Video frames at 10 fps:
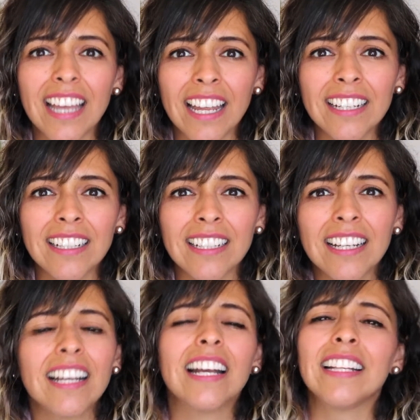
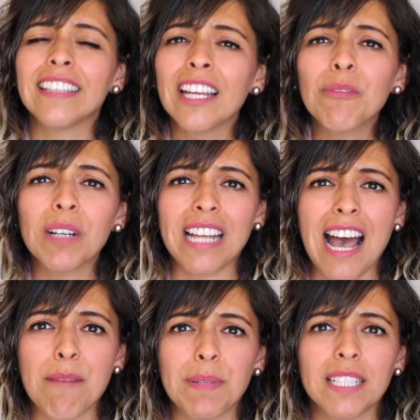then what
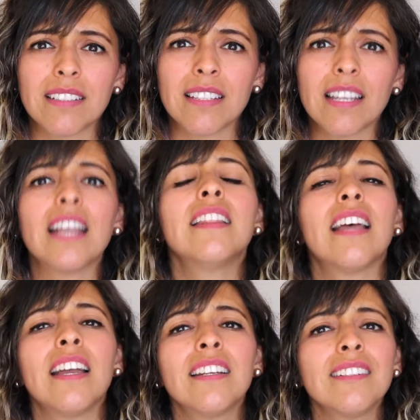happened? And
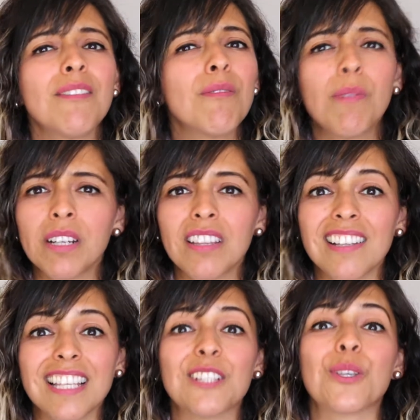then what do they
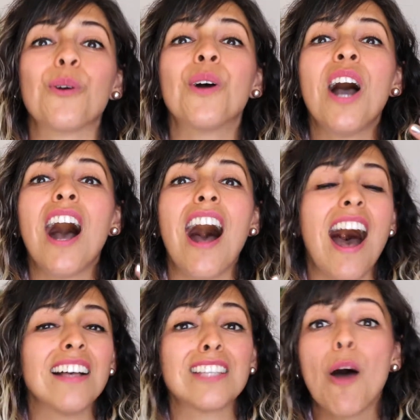say? So
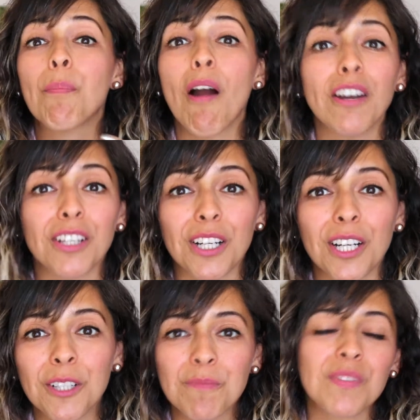as a
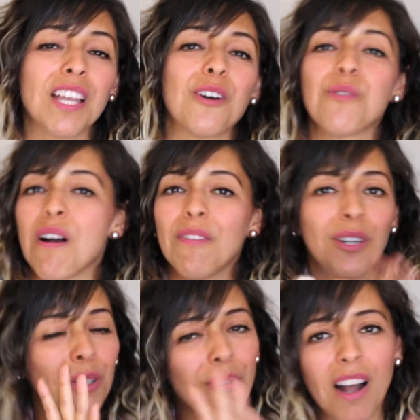partner, whoever
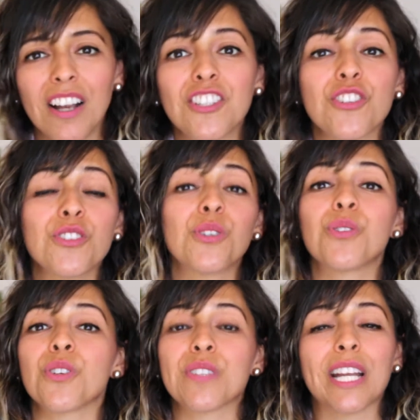you are, you
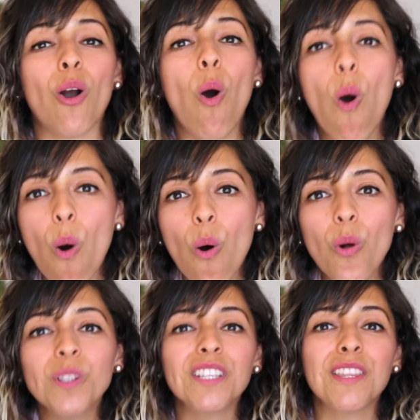just like
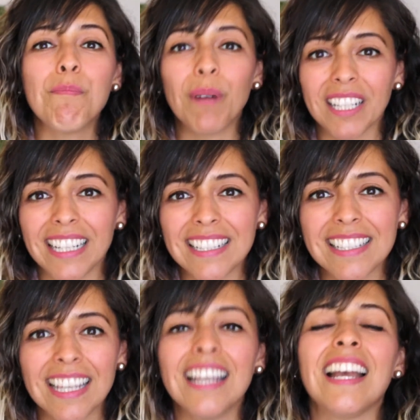hold the
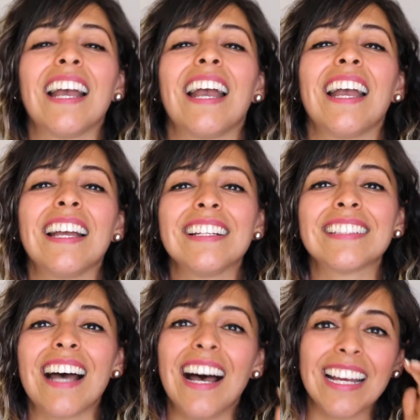bucket. And
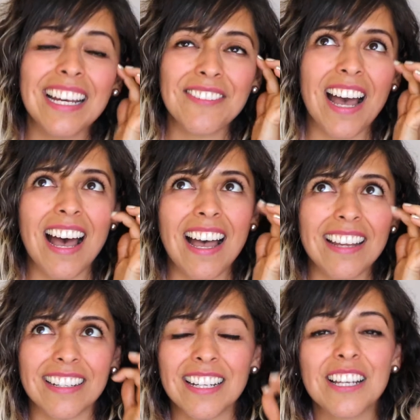I have
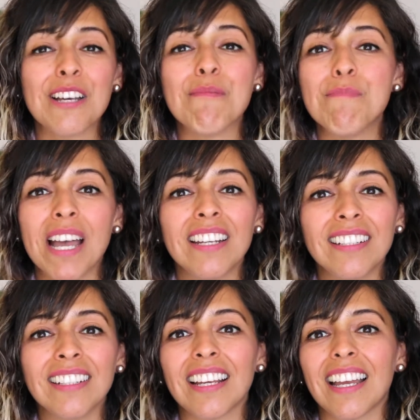had
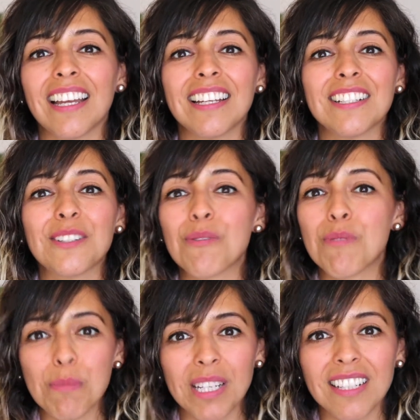men and
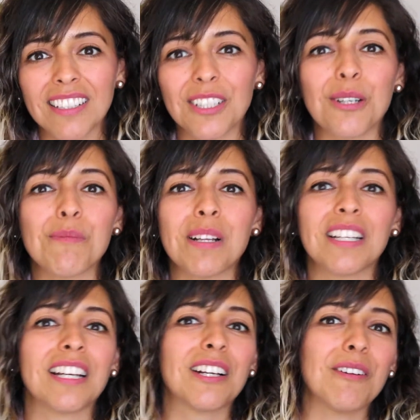women, you know, like